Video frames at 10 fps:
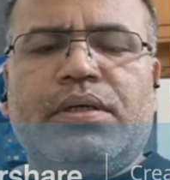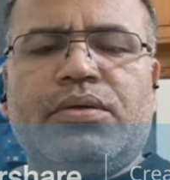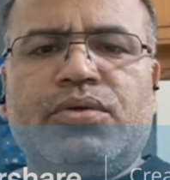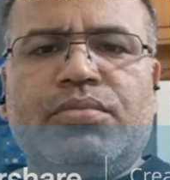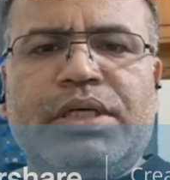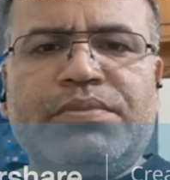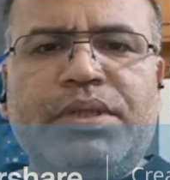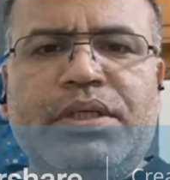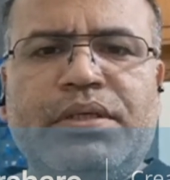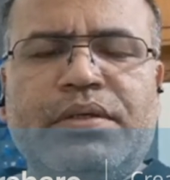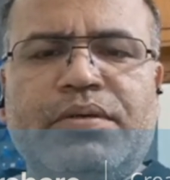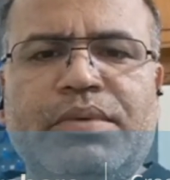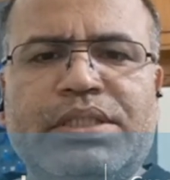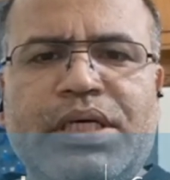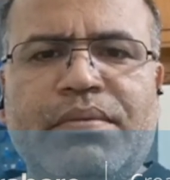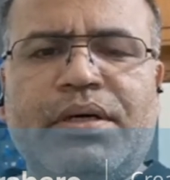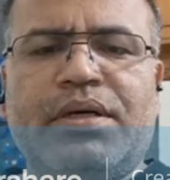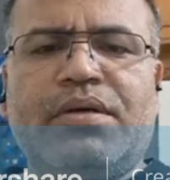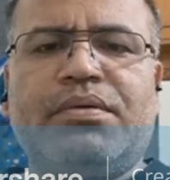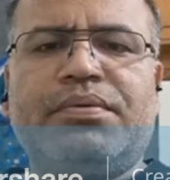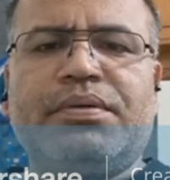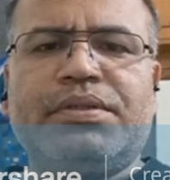so you must have heard of